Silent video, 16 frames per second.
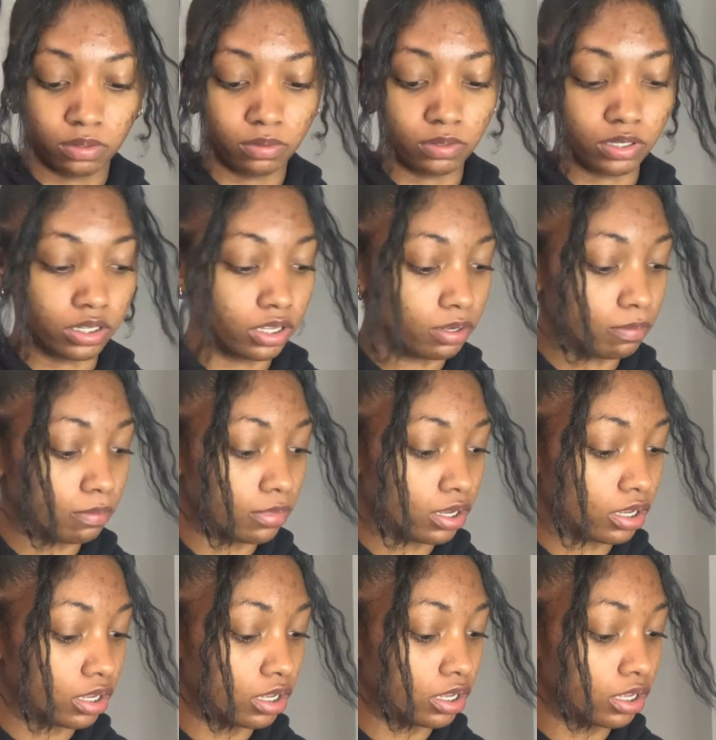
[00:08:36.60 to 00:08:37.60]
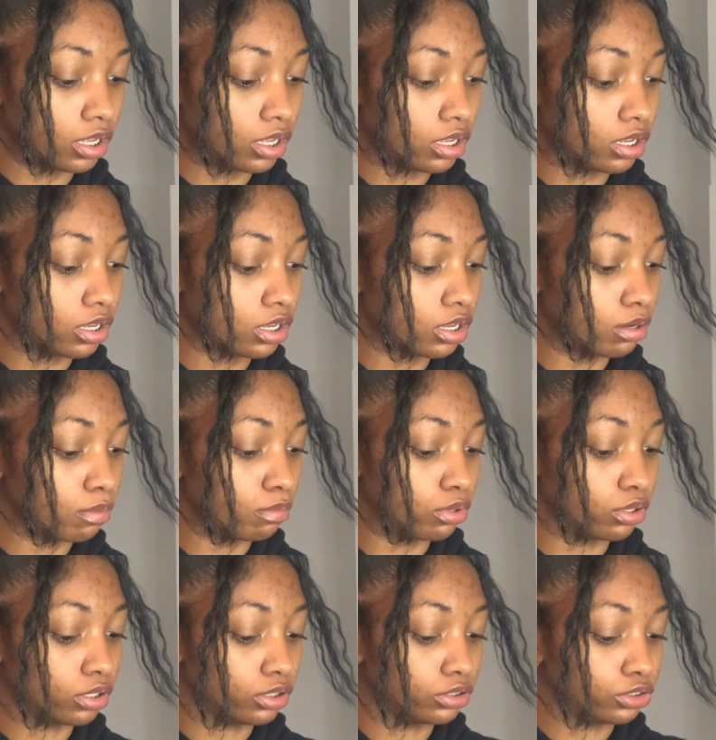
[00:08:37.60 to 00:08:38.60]
let me get my
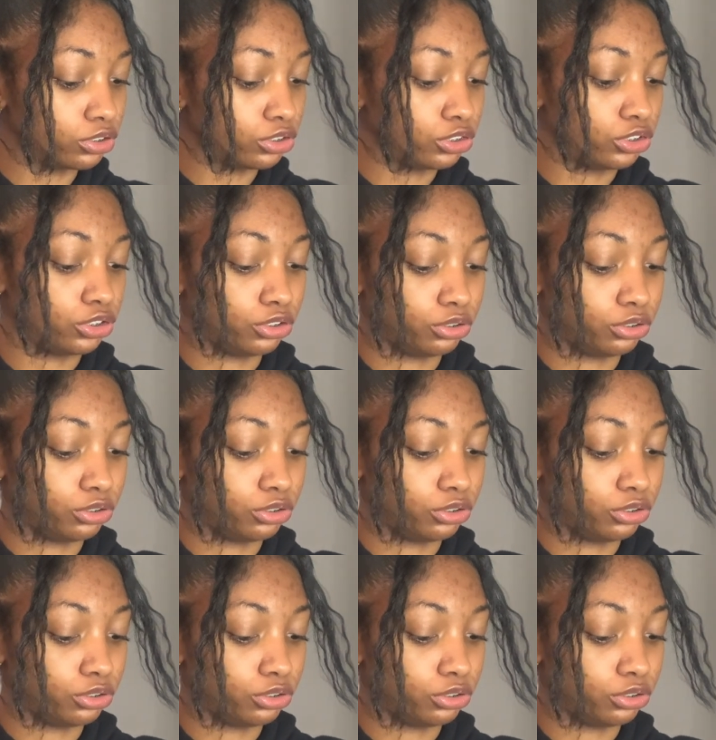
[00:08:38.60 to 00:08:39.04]
brush.